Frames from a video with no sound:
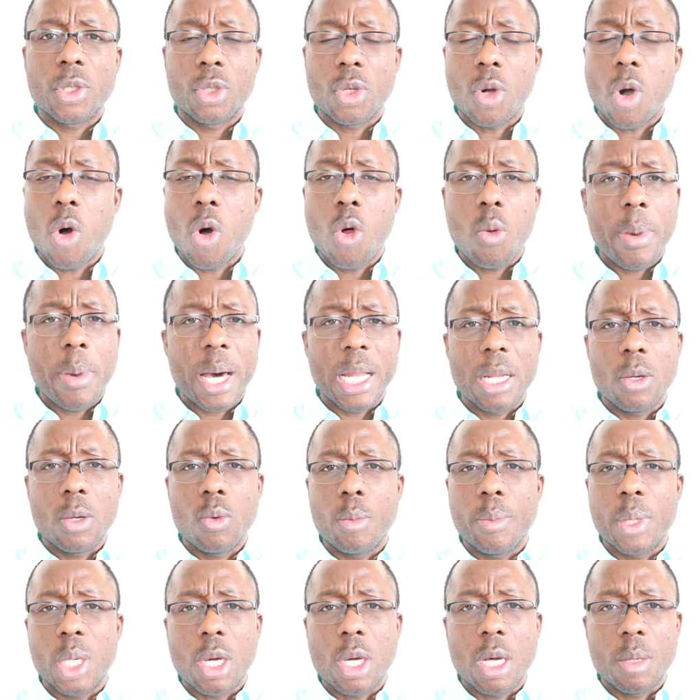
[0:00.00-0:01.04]
Your whole body will
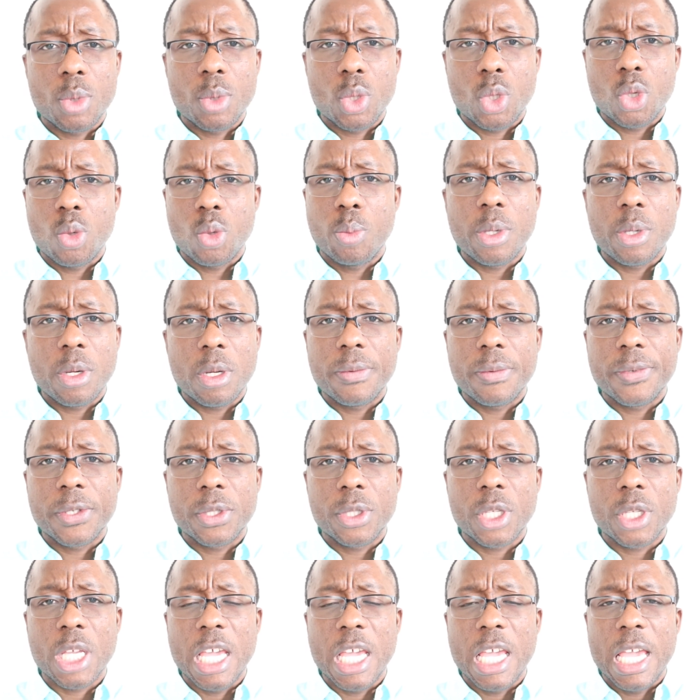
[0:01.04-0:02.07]
become super
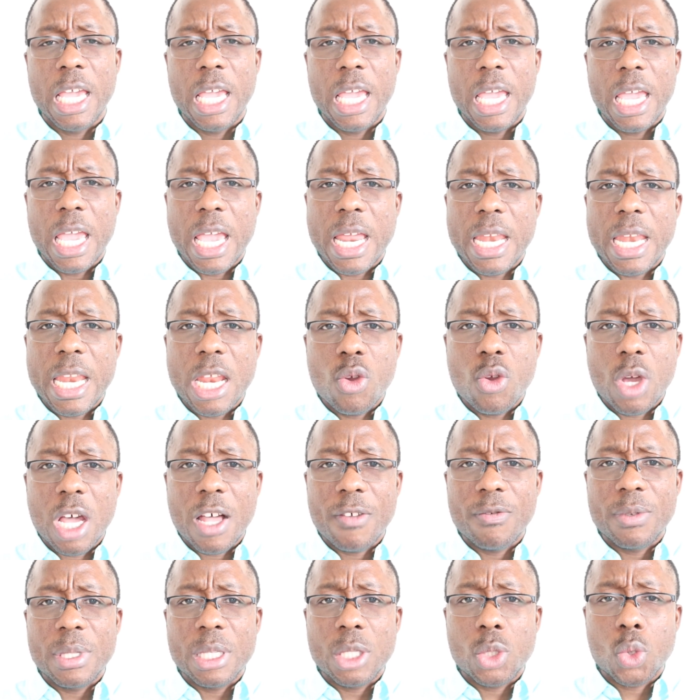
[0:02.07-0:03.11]
nervous, and then you
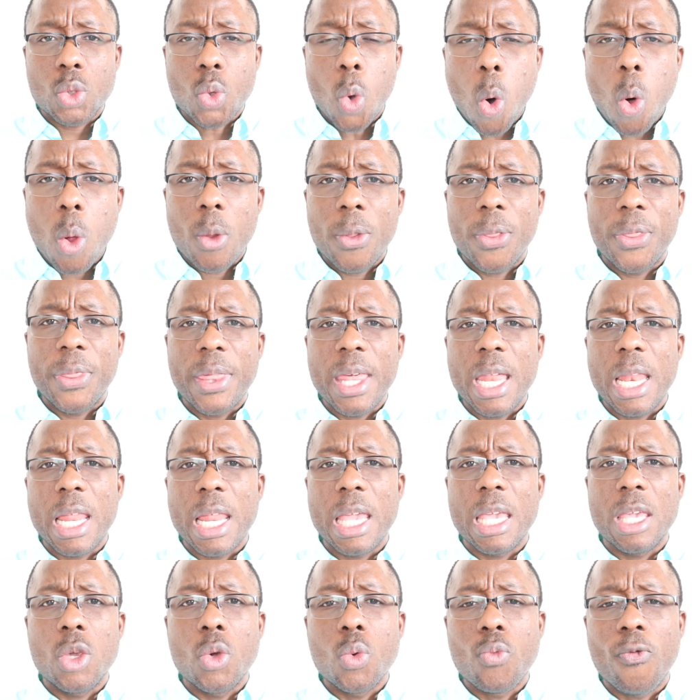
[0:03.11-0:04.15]
have this whole
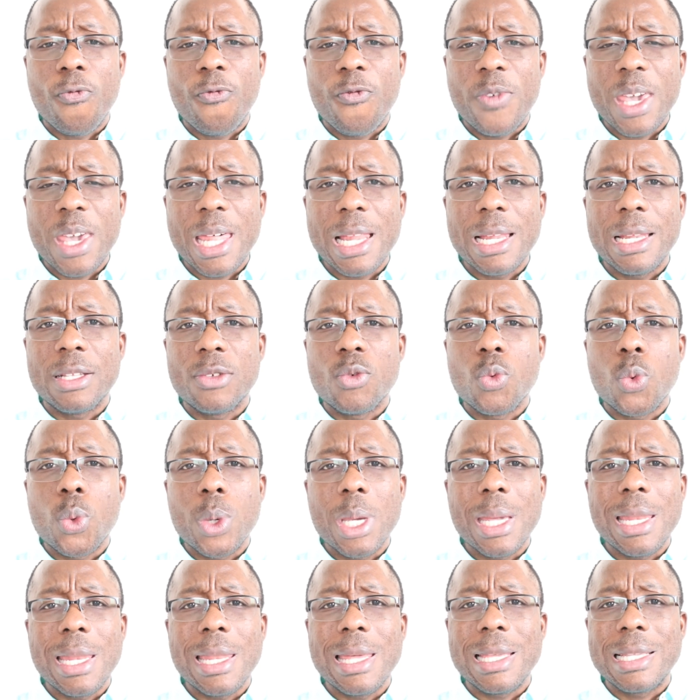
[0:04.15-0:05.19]
feeling, you feel
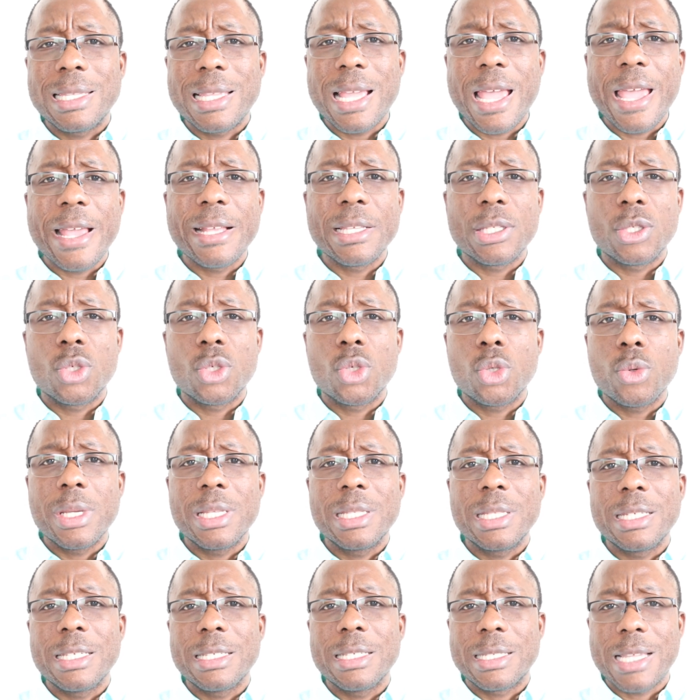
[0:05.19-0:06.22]
really tense during
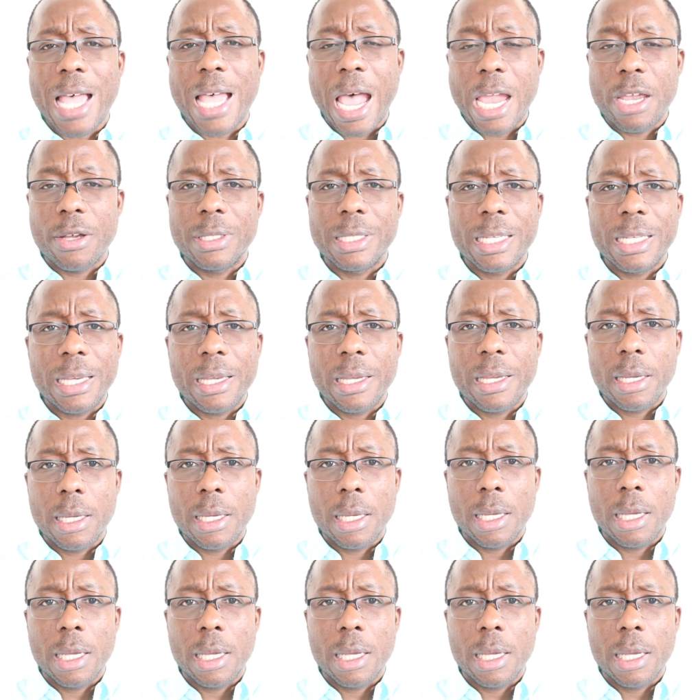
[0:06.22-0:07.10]
the entire day.